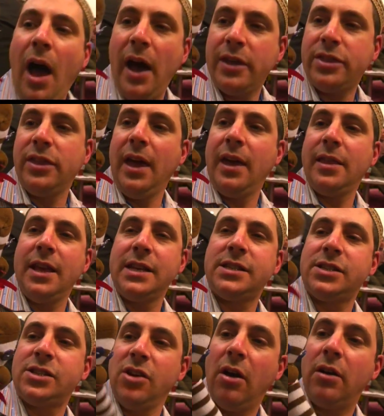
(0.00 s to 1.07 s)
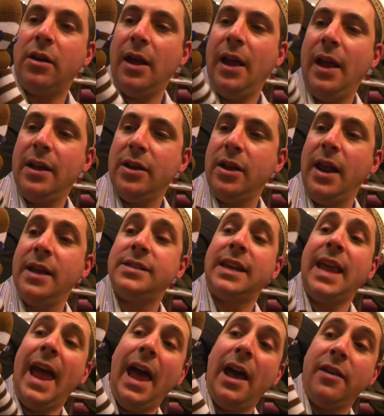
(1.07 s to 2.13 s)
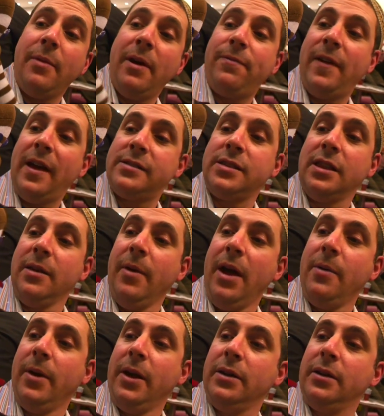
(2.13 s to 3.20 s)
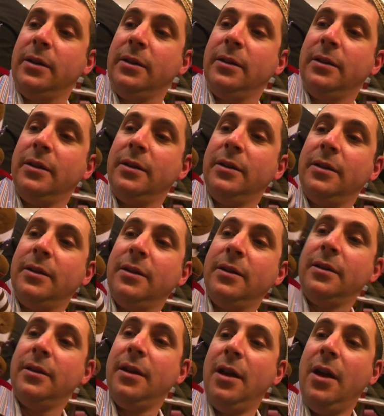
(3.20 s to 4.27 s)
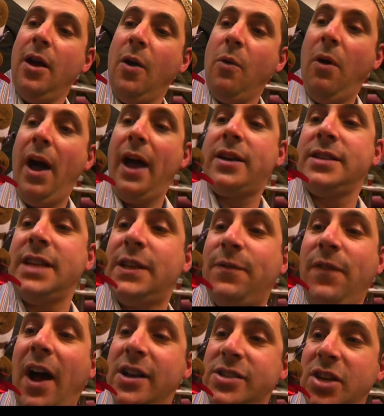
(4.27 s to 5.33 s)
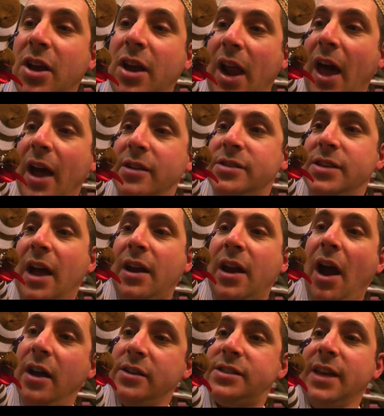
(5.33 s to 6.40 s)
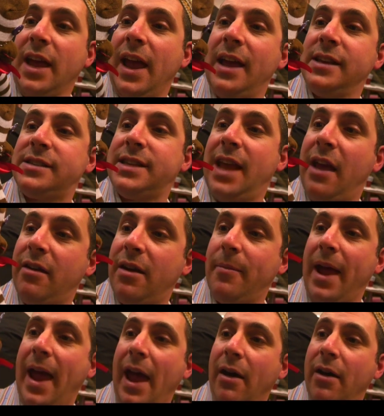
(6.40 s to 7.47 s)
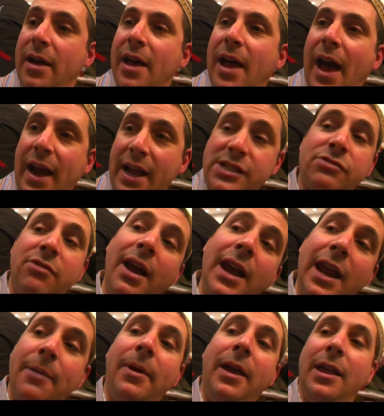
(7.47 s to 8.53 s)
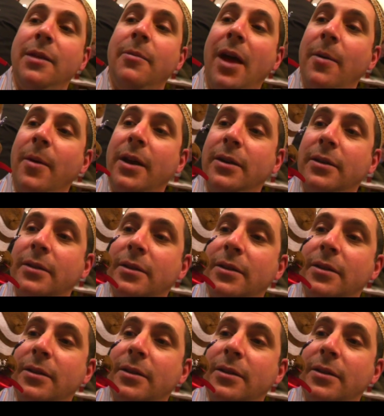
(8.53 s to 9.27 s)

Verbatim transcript: I think this sock needs to get out of my face at the moment. Why? Why? Because it's far too close. I can't see it. It's staring me out and it's threatening me at the moment.